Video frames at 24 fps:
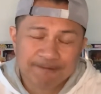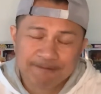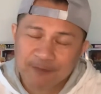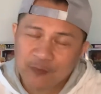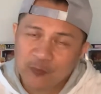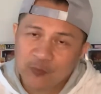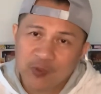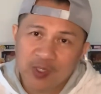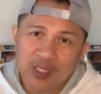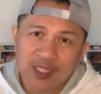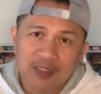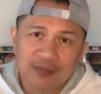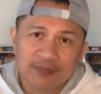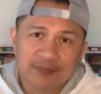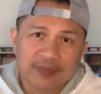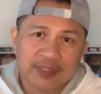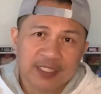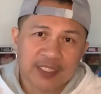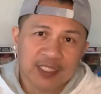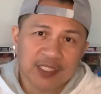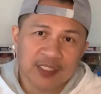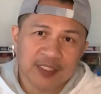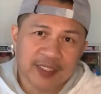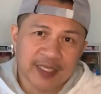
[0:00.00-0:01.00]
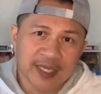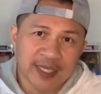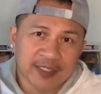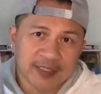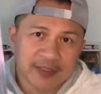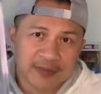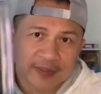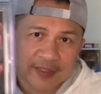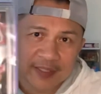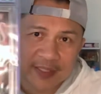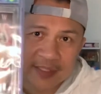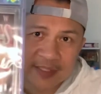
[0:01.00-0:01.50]
Well, take a look at it.
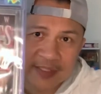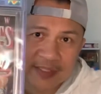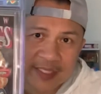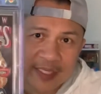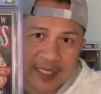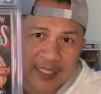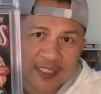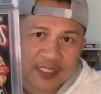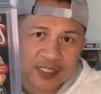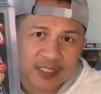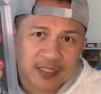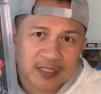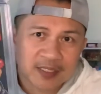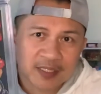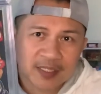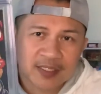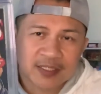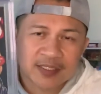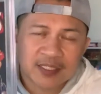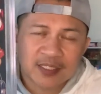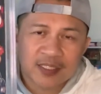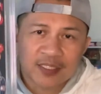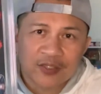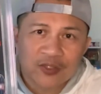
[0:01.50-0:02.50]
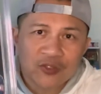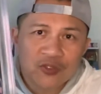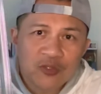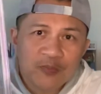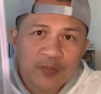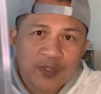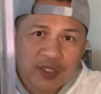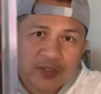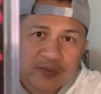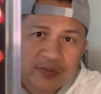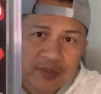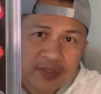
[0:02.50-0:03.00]
It's New
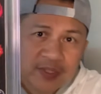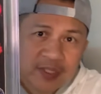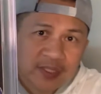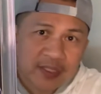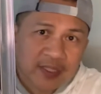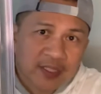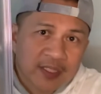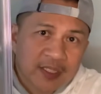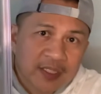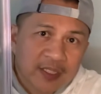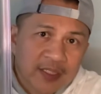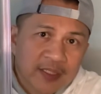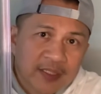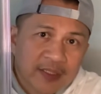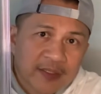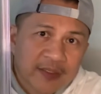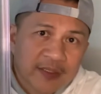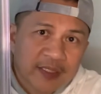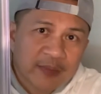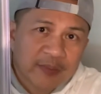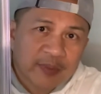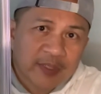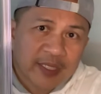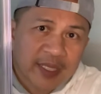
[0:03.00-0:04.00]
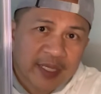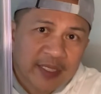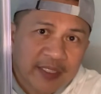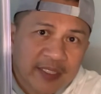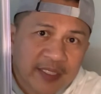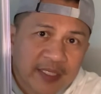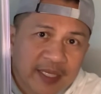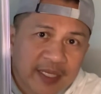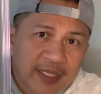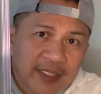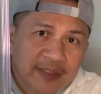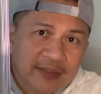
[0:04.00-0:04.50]
Mutants
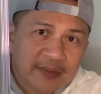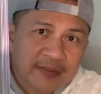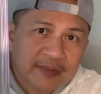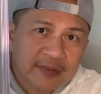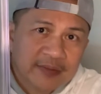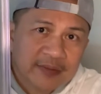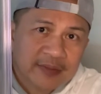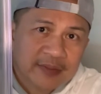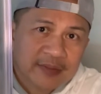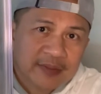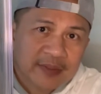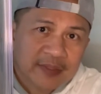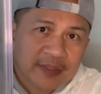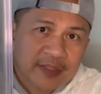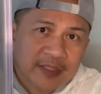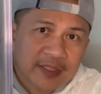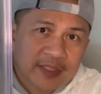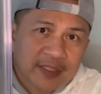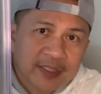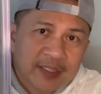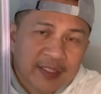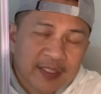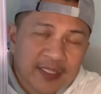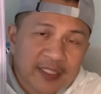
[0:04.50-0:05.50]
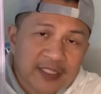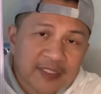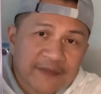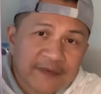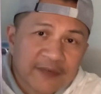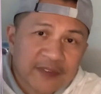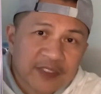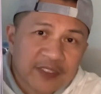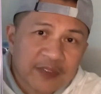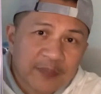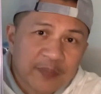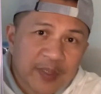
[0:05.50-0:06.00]
#98. It's
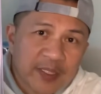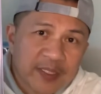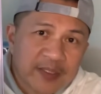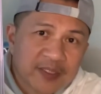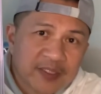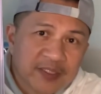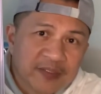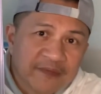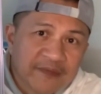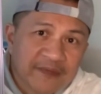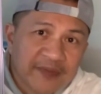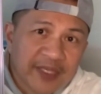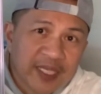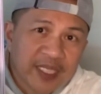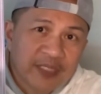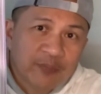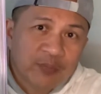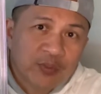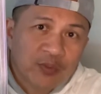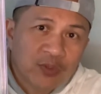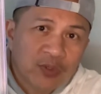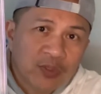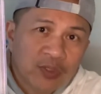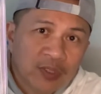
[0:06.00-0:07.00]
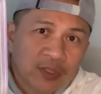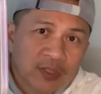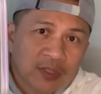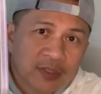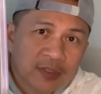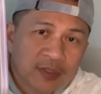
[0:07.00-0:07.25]
first appearance of Deadpool.